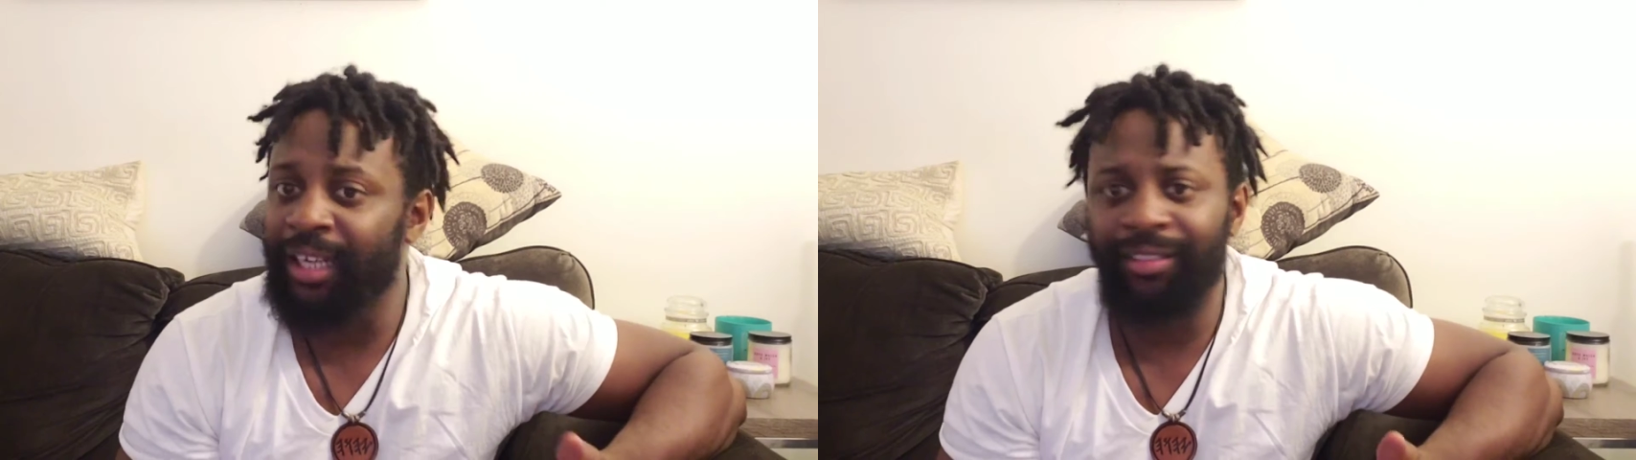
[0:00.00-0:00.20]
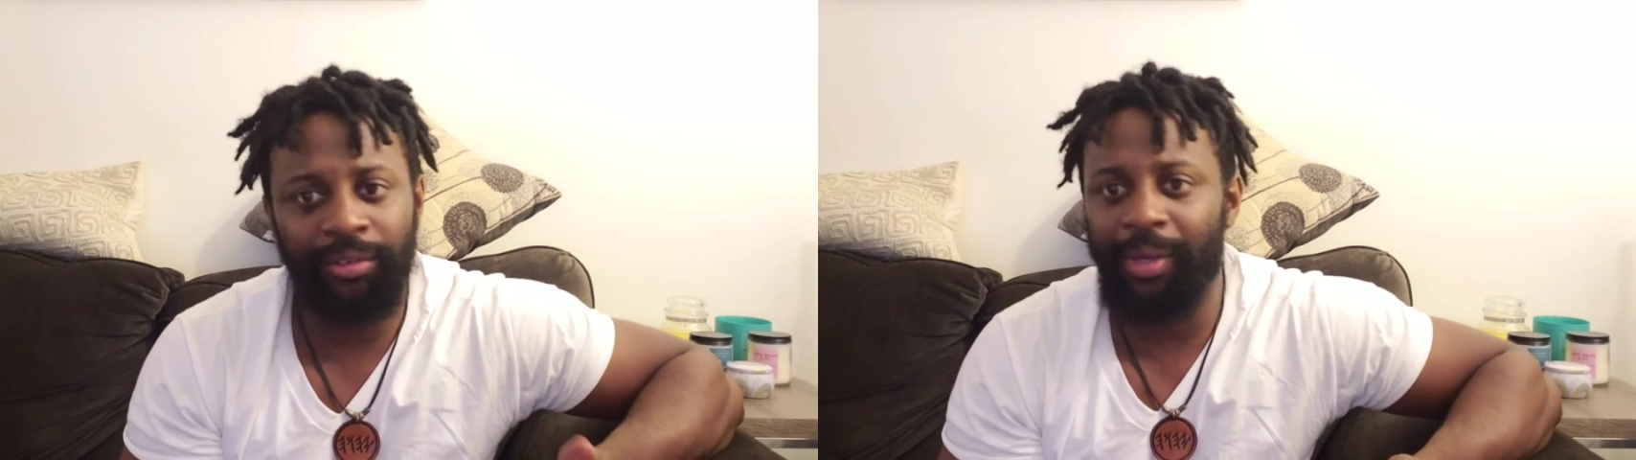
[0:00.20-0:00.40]

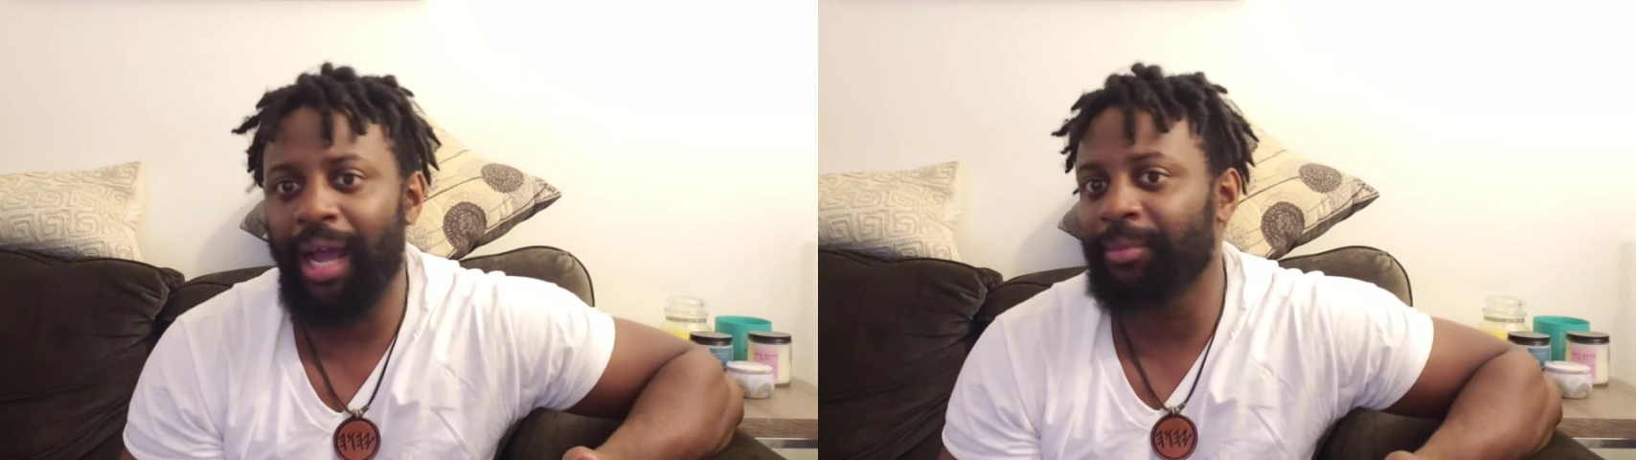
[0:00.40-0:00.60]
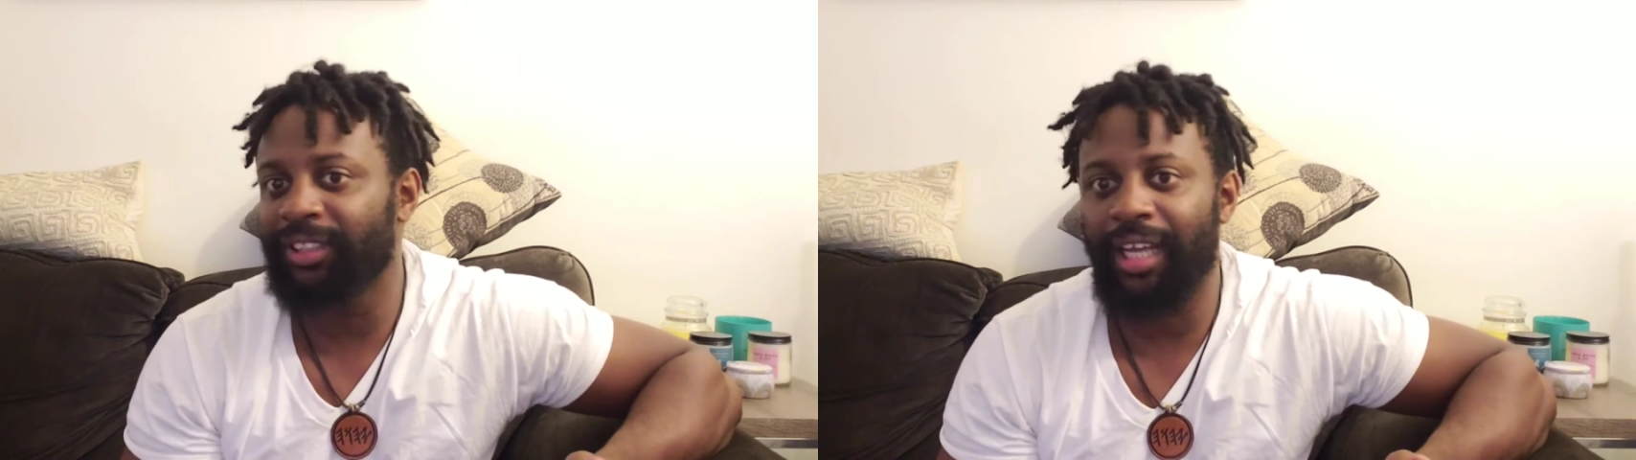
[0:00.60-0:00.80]
and leave some
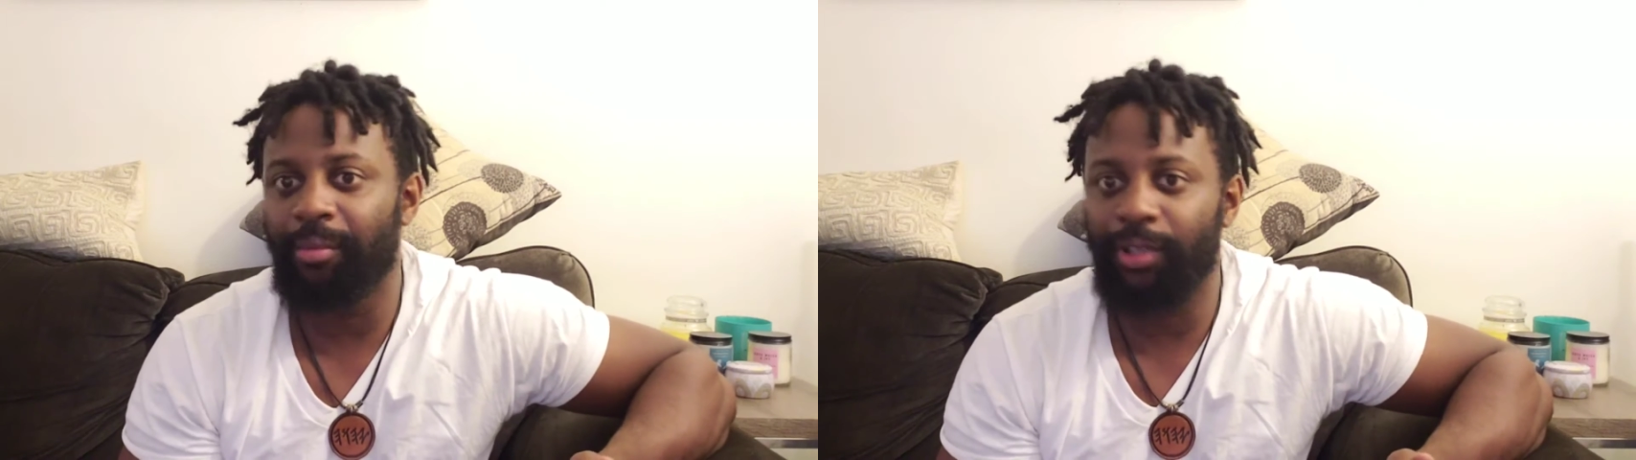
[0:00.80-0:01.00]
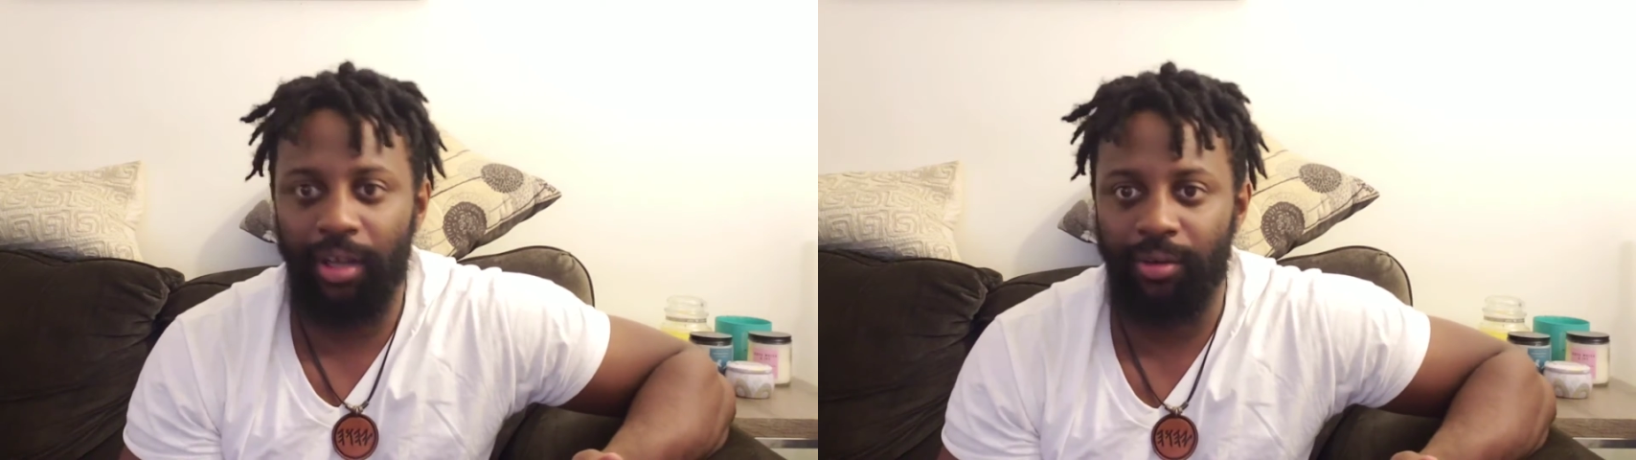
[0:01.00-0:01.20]
comments
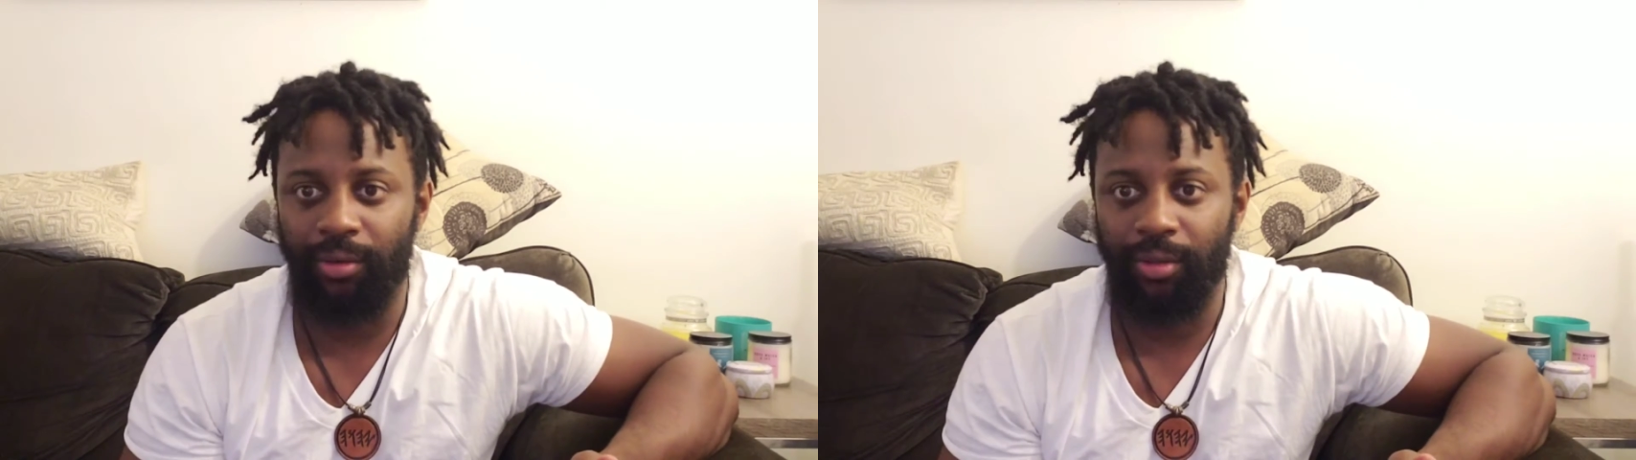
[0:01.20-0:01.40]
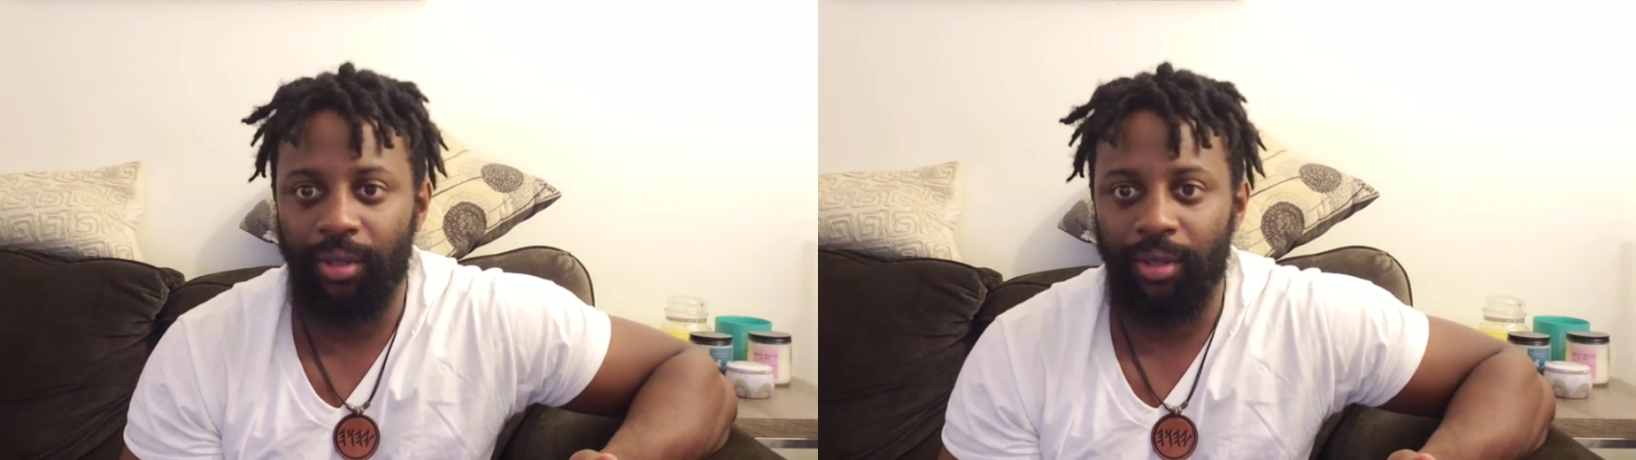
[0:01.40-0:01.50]
down below.